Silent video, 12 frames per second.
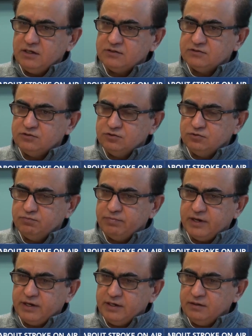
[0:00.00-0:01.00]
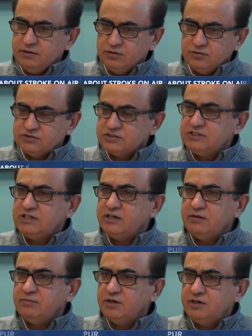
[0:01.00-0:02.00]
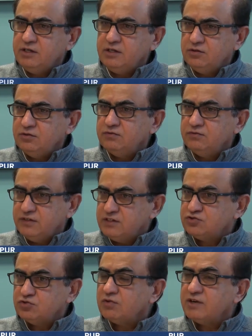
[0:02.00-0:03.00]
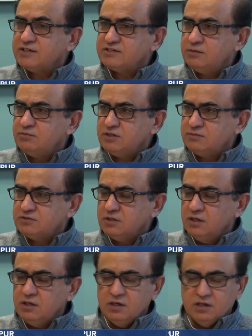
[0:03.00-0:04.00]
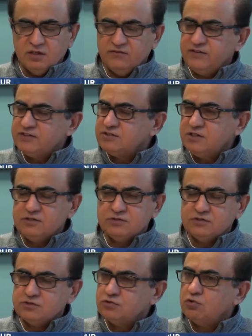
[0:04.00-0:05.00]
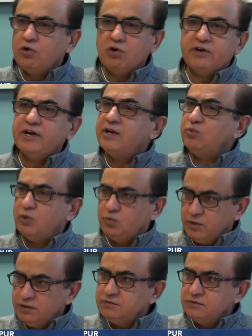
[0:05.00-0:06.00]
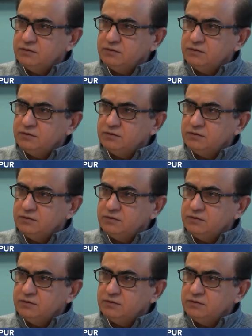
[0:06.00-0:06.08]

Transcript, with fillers: is you by, you know, see anybody, you know, with the stroke-like symptoms, the first thing is to call 911.